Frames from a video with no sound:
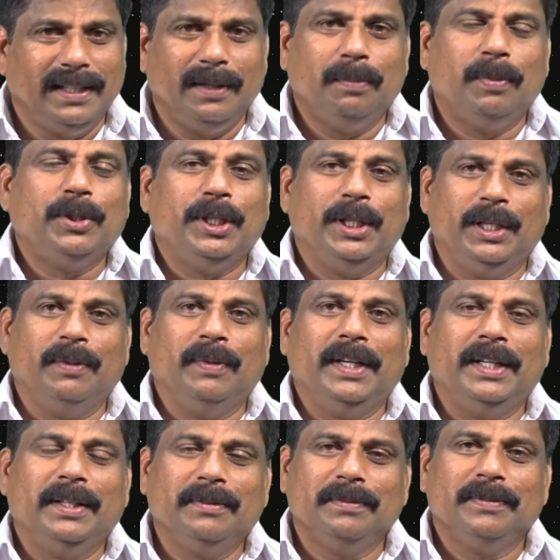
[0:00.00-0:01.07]
positively.
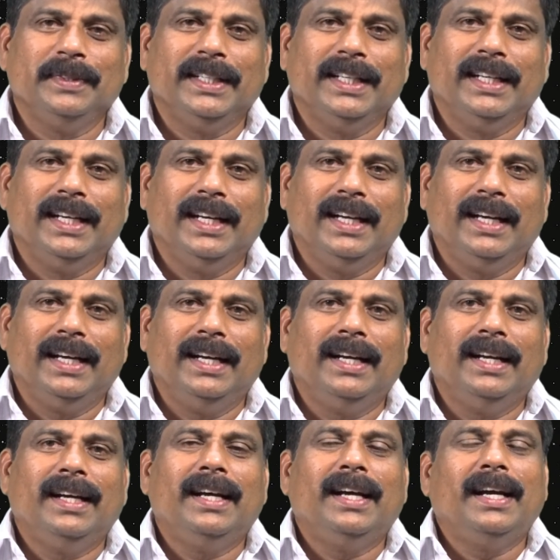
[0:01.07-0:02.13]

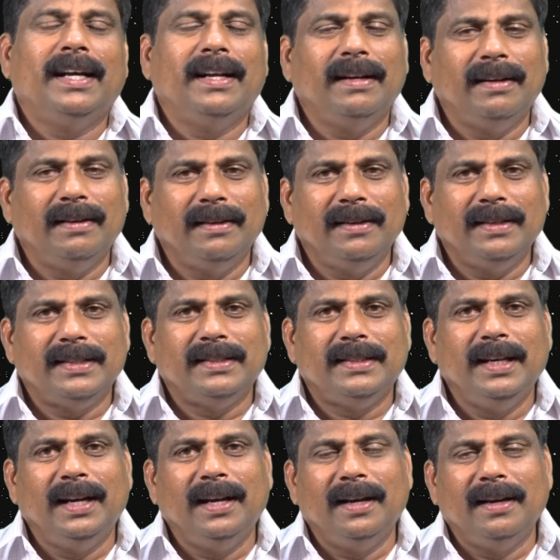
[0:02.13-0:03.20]
And
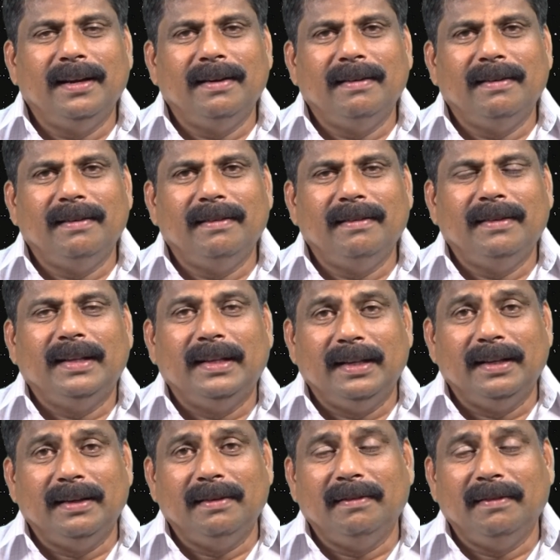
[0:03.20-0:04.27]
still,
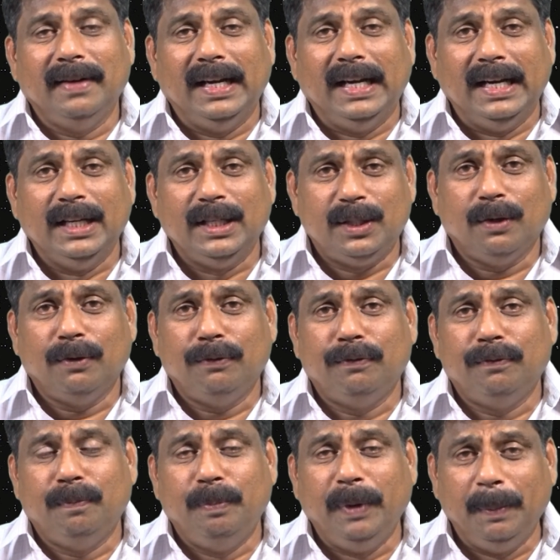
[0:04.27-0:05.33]
the list of
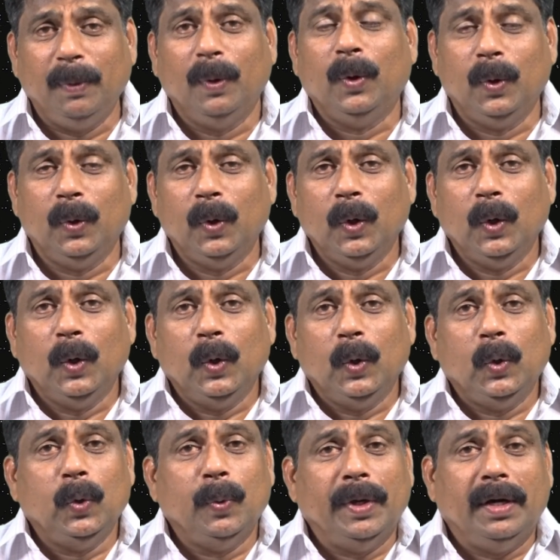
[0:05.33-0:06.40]
people
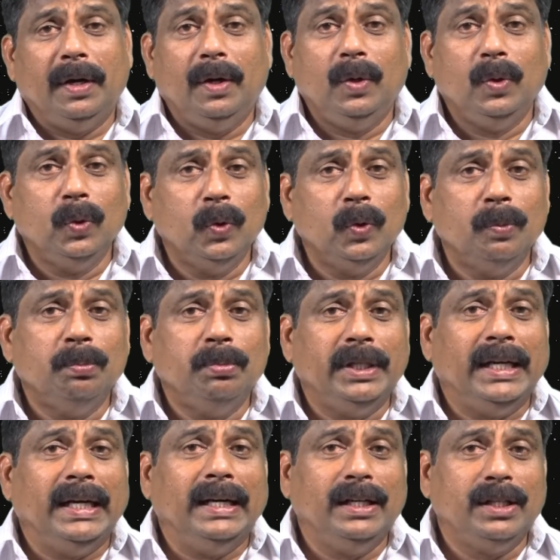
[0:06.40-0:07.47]
who were doomed
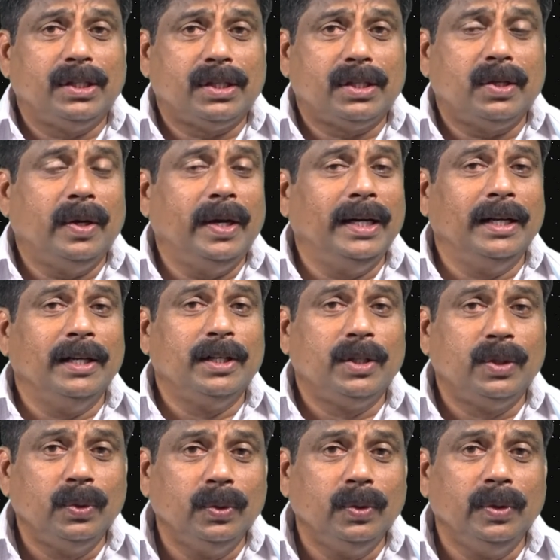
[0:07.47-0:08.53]
and destroyed and
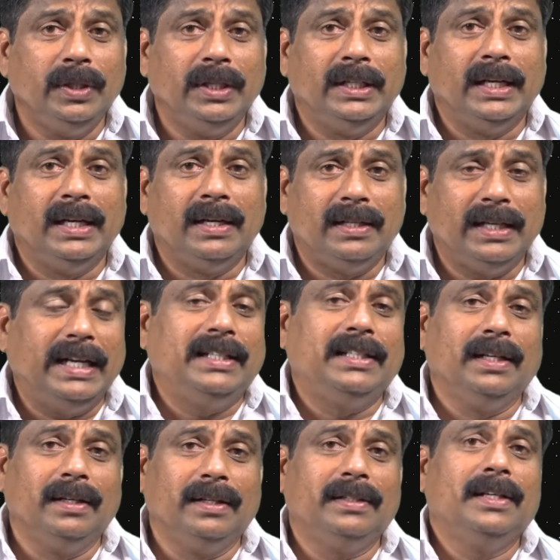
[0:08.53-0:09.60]
ruined and
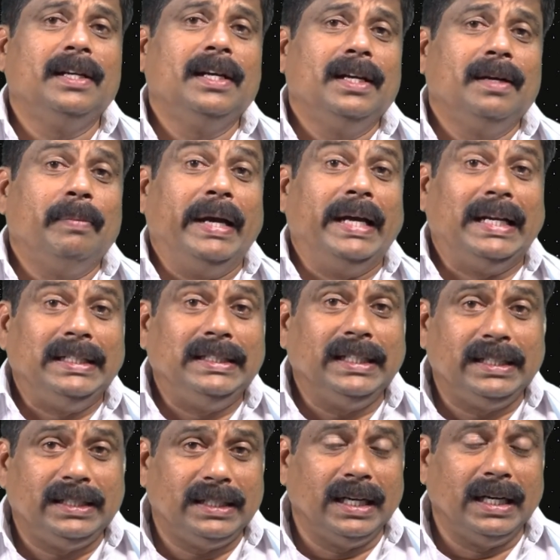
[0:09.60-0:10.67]
rattled by
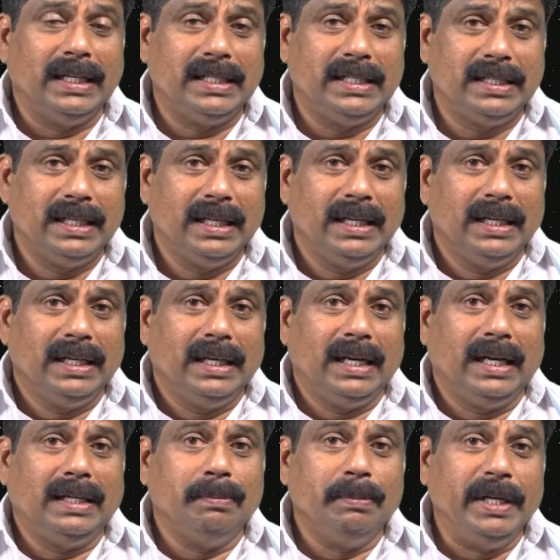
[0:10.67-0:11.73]
rejections
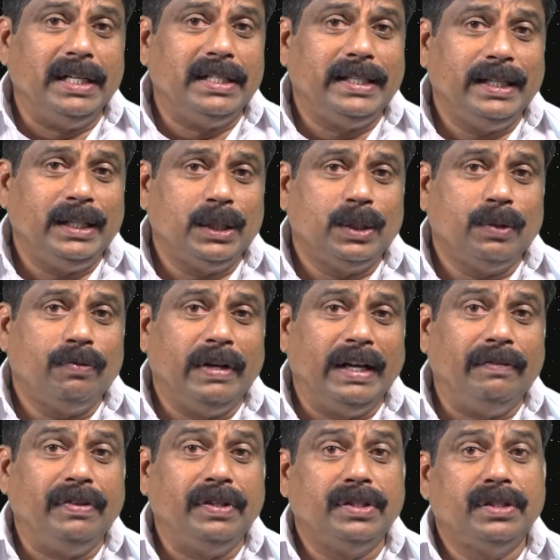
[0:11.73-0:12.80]
at many stages of
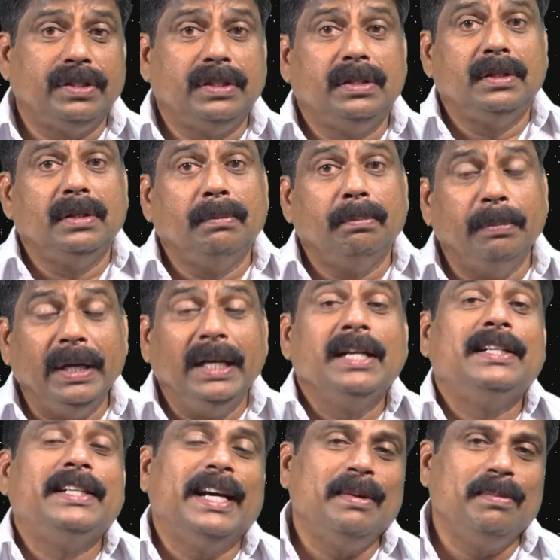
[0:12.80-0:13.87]
life is a
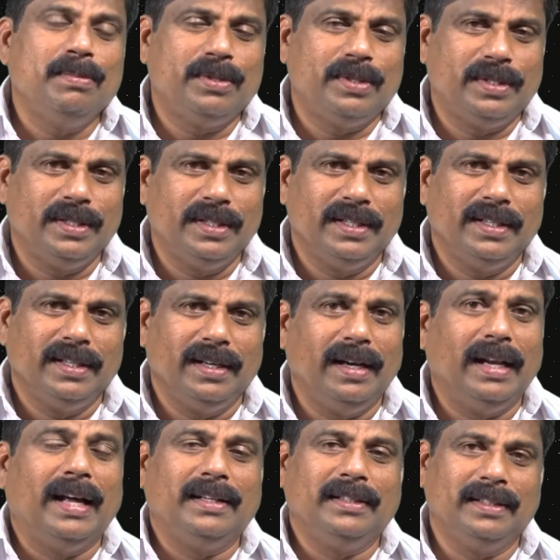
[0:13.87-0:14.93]
million times
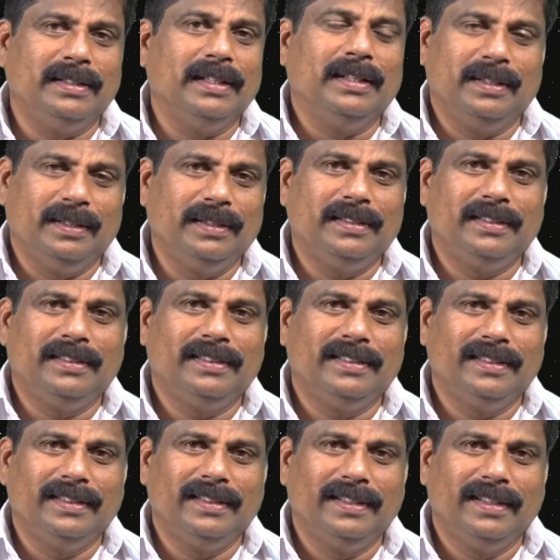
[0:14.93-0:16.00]
larger than this.
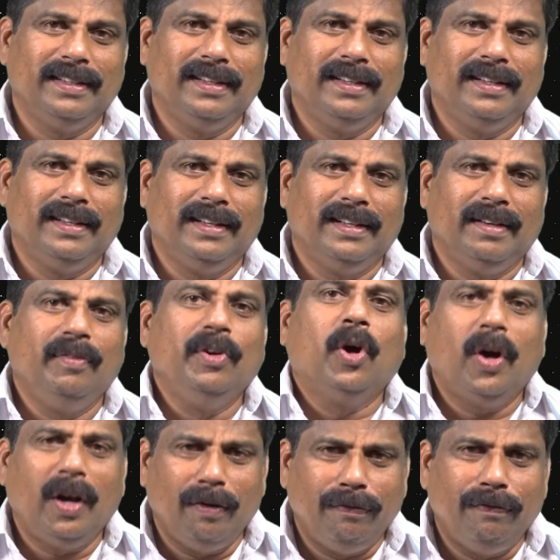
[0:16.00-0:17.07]
We
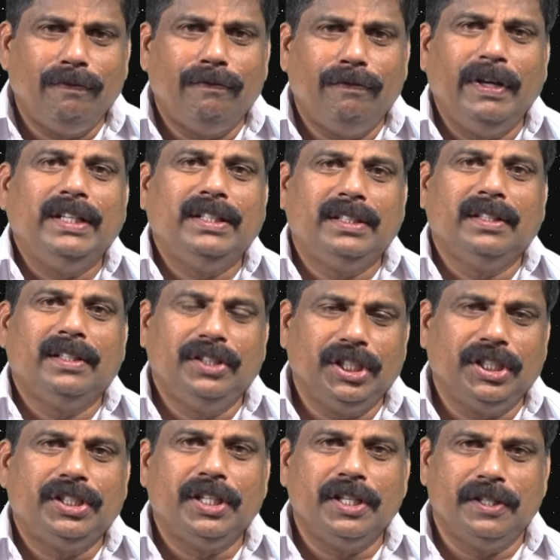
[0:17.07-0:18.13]
all faced
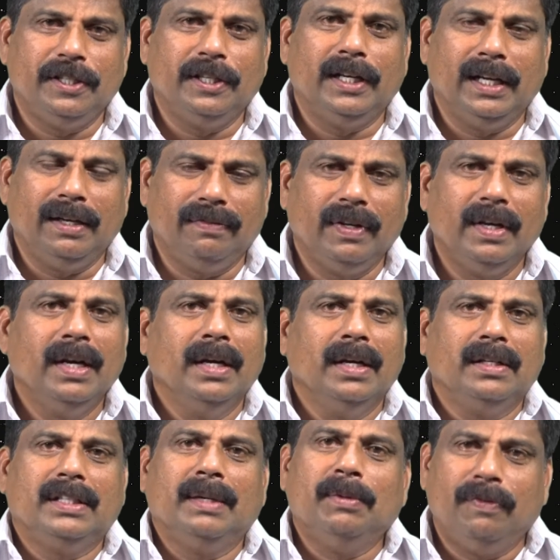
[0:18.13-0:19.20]
rejections in life.
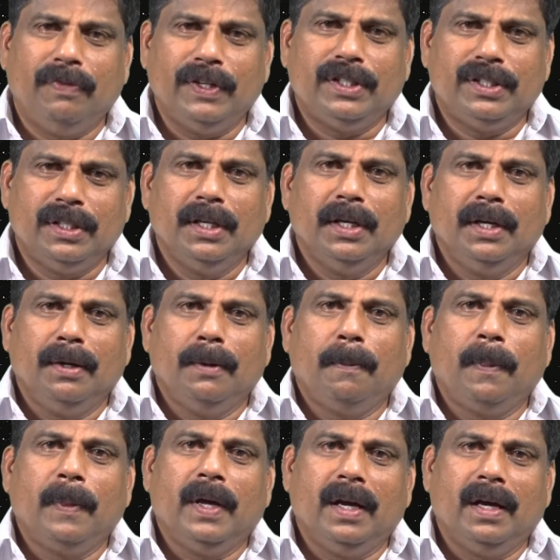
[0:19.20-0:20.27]
Some of us
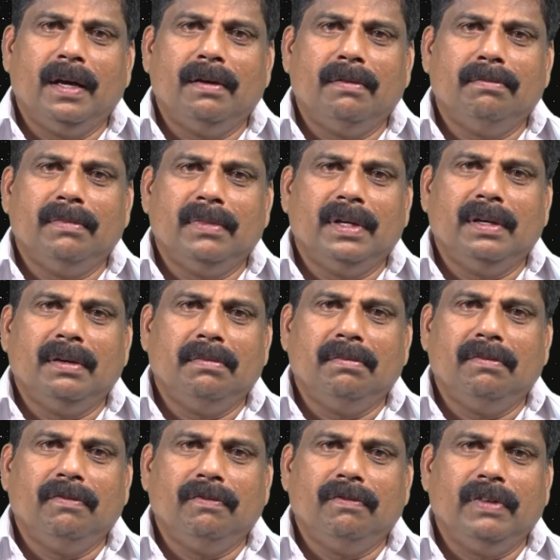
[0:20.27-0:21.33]

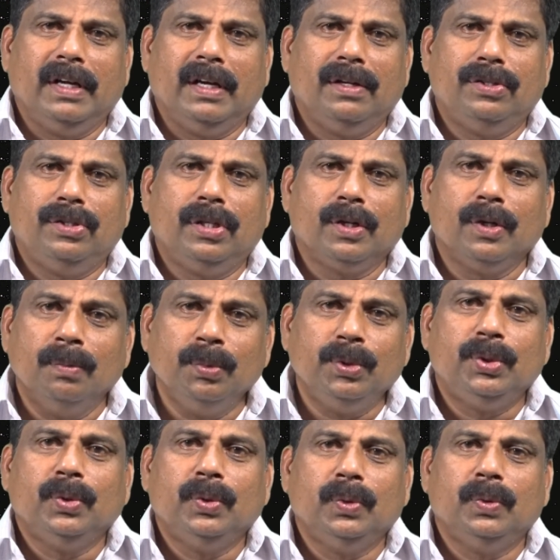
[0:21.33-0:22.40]
were succumbed
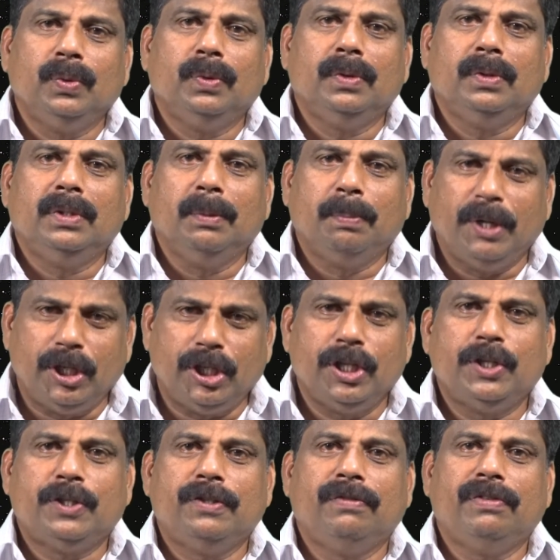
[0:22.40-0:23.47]
to the
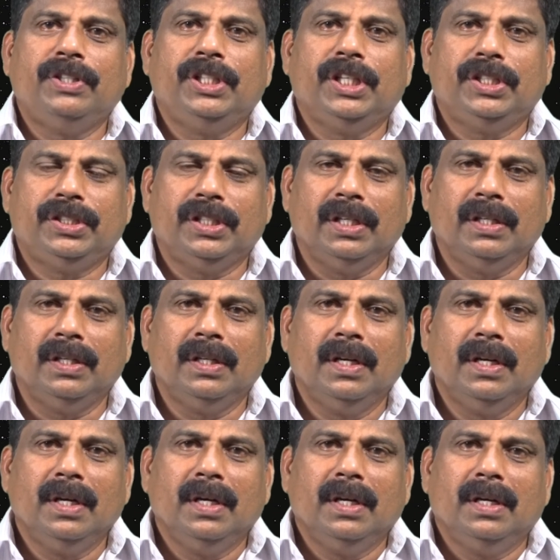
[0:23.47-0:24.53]
pressures of rejection,
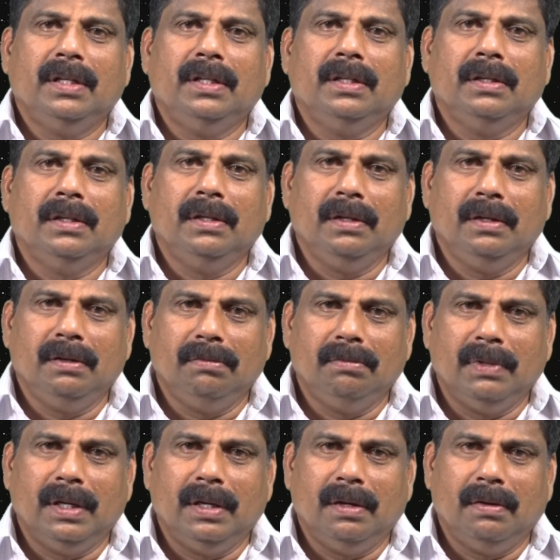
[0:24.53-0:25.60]

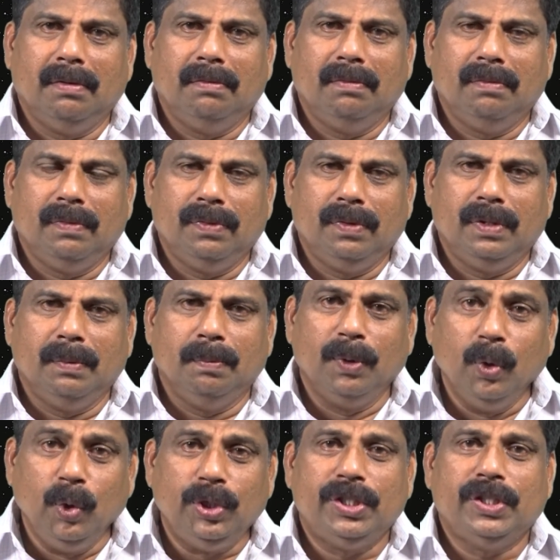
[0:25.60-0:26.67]
the
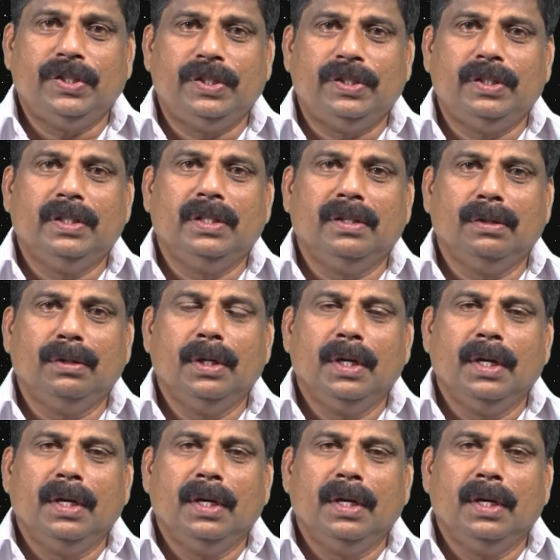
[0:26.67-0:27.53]
bruises, the